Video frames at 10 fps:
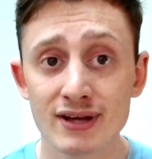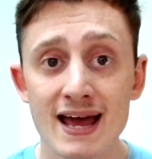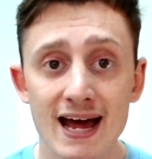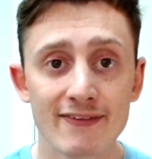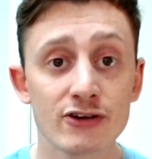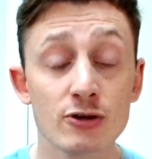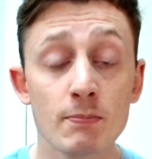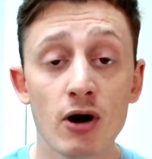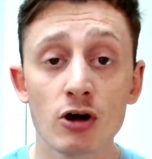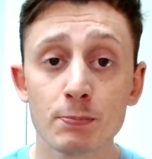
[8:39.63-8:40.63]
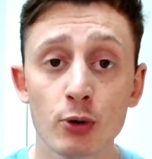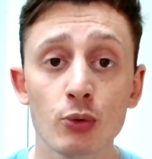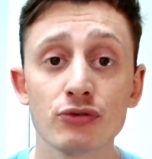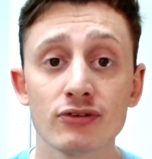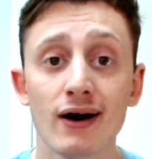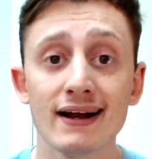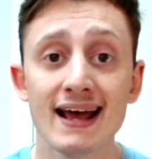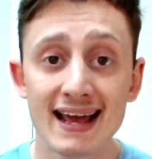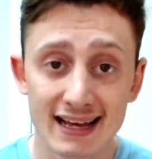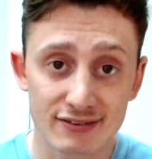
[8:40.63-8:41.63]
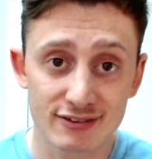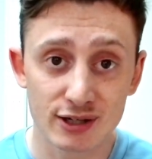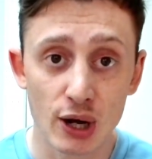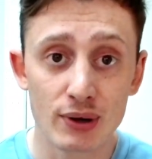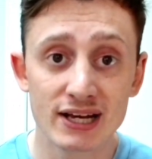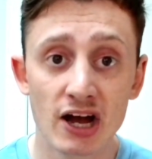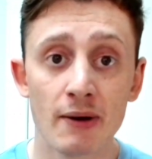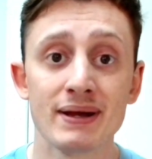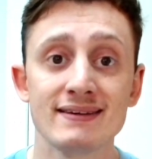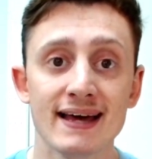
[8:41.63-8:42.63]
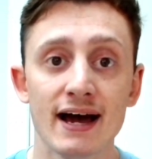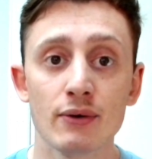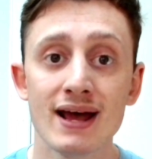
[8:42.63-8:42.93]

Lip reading: and the demand pool side is slowly coming down